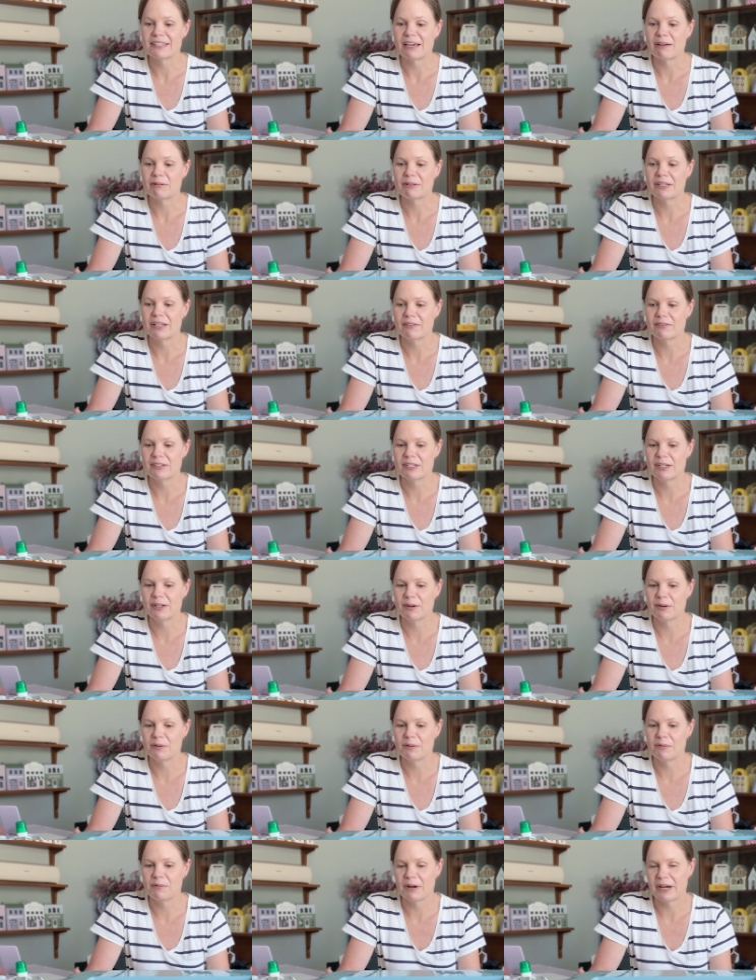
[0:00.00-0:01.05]
I would love to
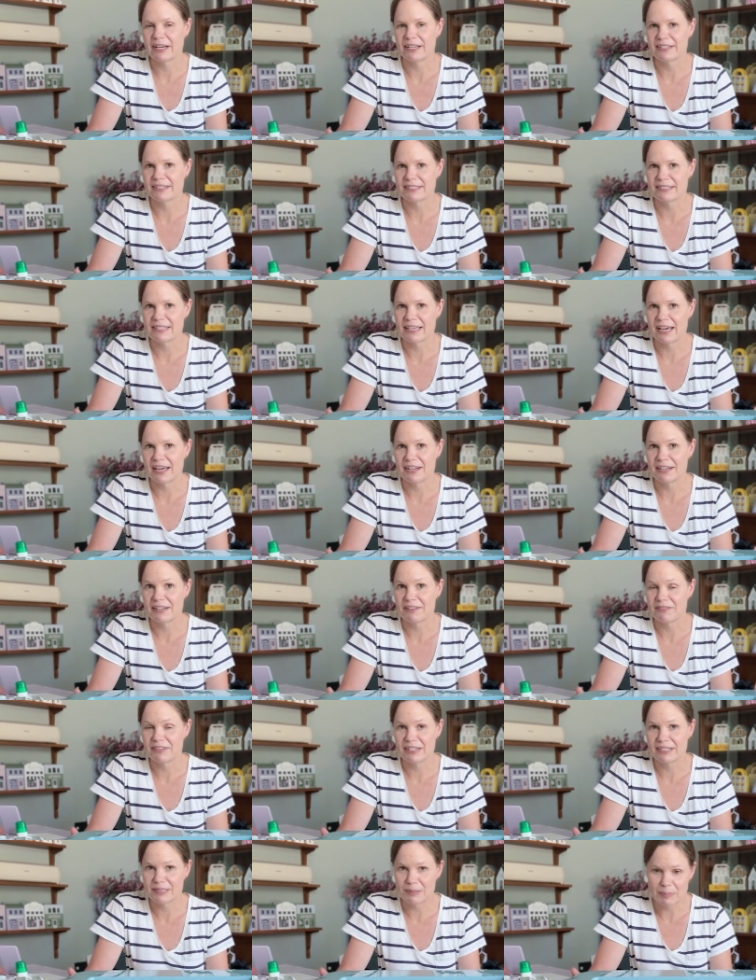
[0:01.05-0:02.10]
know why it does that and if
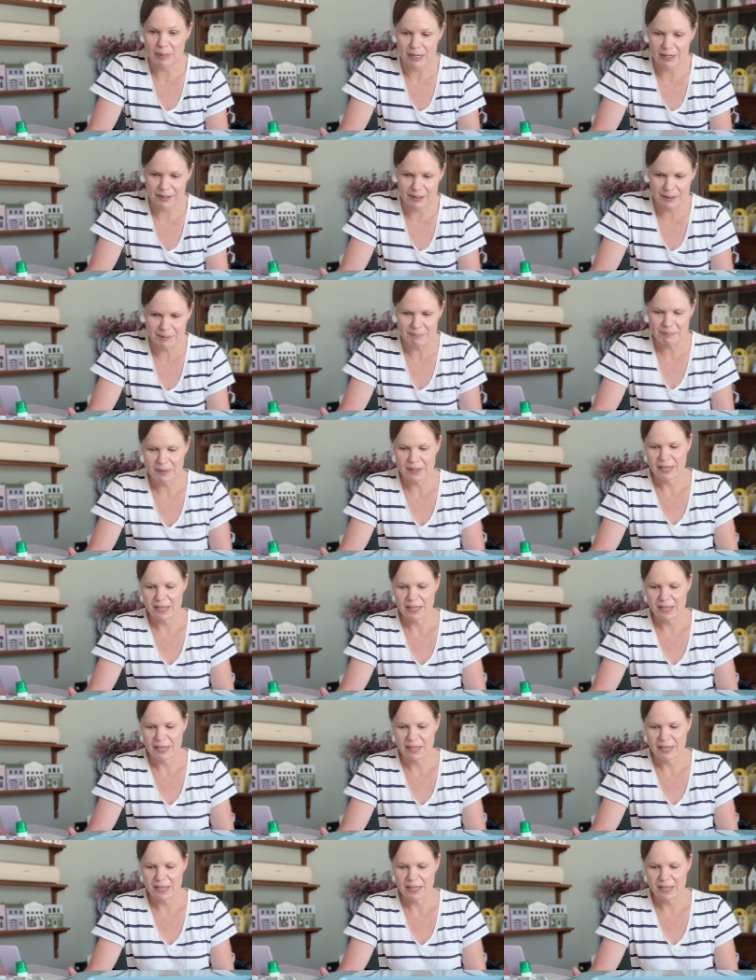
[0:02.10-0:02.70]
it is better,